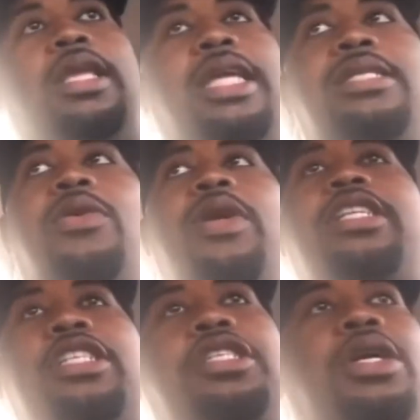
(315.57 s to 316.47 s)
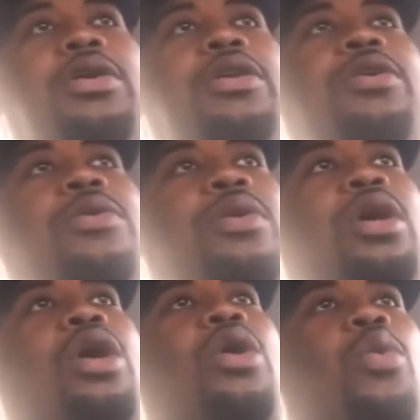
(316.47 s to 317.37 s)
It's going to show you
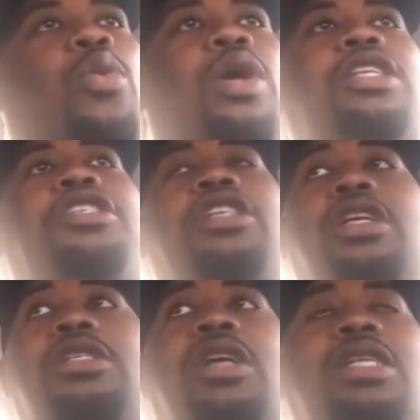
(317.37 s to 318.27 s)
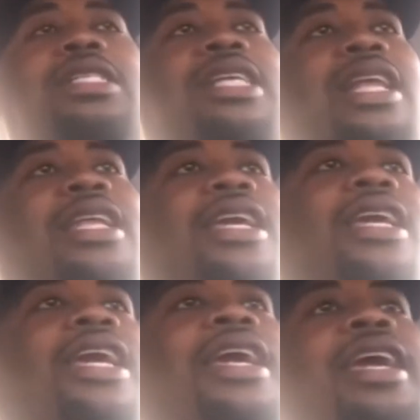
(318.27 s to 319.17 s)
what shirts are
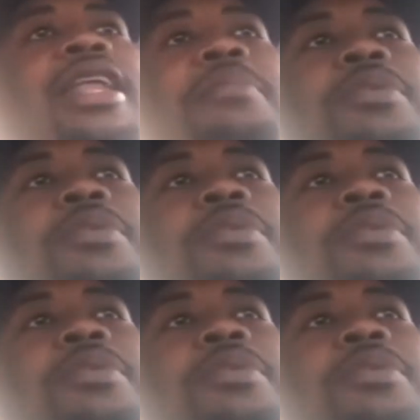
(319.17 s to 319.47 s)
selling in